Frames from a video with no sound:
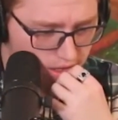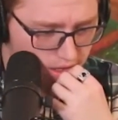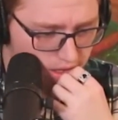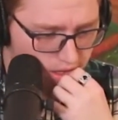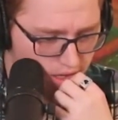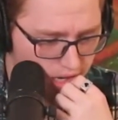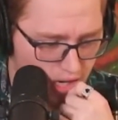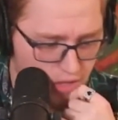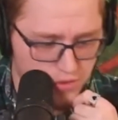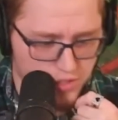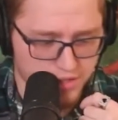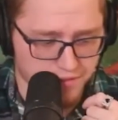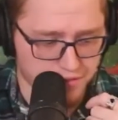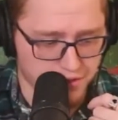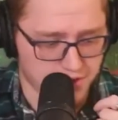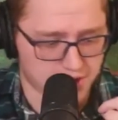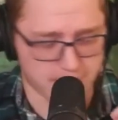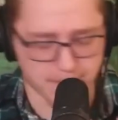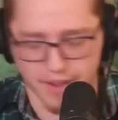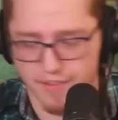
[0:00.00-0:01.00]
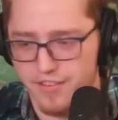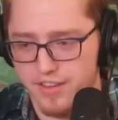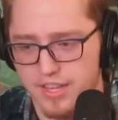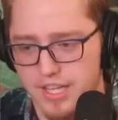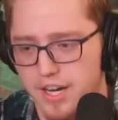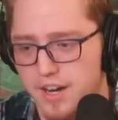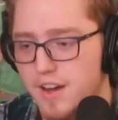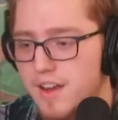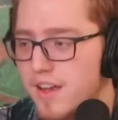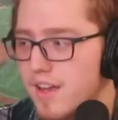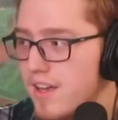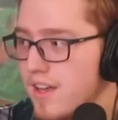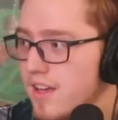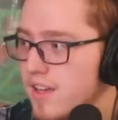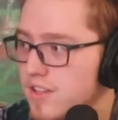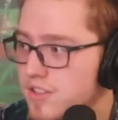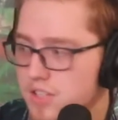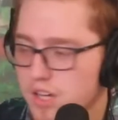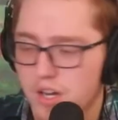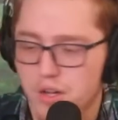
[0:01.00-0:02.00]
I was right the first time. Yeah, 5th year.
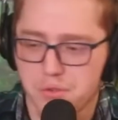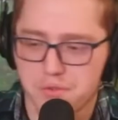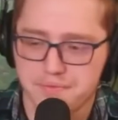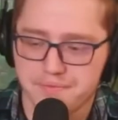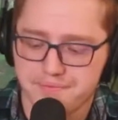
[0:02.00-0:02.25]
So